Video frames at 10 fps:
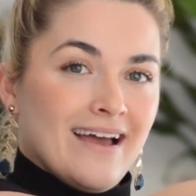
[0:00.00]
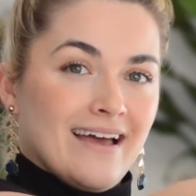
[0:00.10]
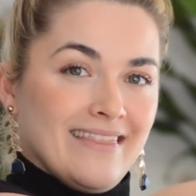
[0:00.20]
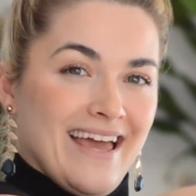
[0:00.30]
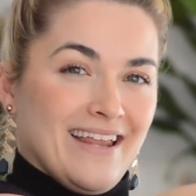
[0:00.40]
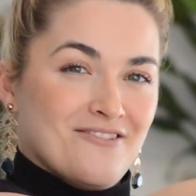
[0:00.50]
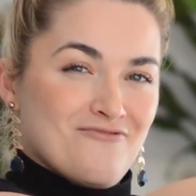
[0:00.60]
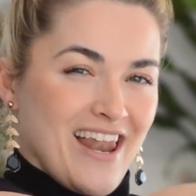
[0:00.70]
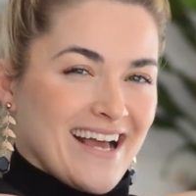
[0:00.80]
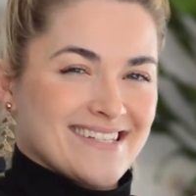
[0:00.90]
and then
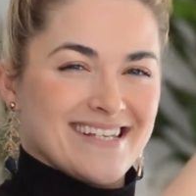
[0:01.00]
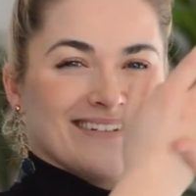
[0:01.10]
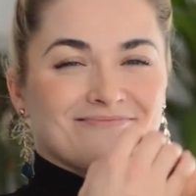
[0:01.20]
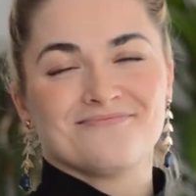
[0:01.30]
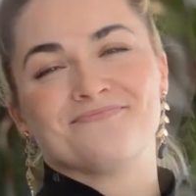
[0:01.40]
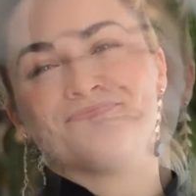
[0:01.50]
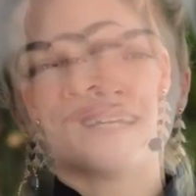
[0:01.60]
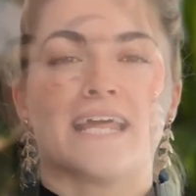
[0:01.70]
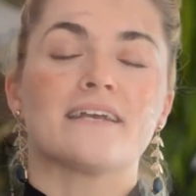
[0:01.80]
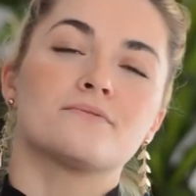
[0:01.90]
relaxing.
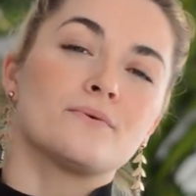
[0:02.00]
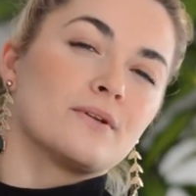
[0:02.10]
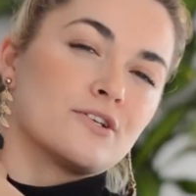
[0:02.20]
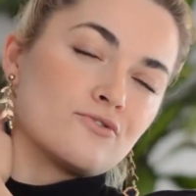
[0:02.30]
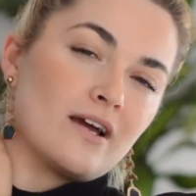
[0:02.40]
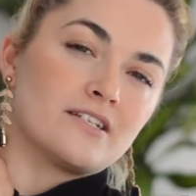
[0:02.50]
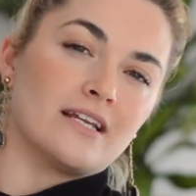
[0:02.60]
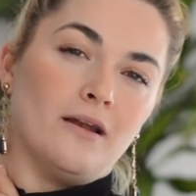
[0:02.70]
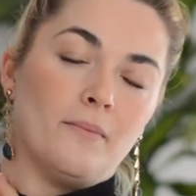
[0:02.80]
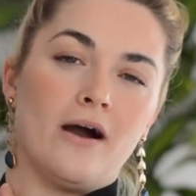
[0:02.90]
Next, we want to stretch a
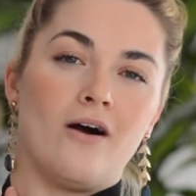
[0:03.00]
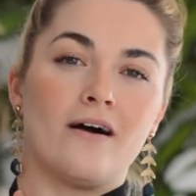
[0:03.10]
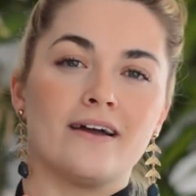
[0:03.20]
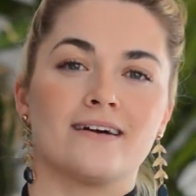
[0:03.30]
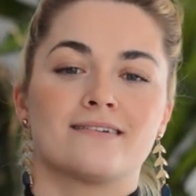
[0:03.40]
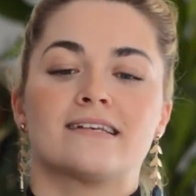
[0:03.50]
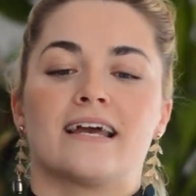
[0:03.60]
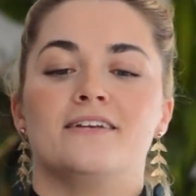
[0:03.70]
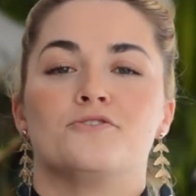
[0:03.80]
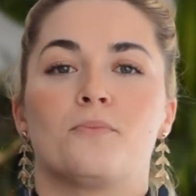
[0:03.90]
little bit higher, because again, as you're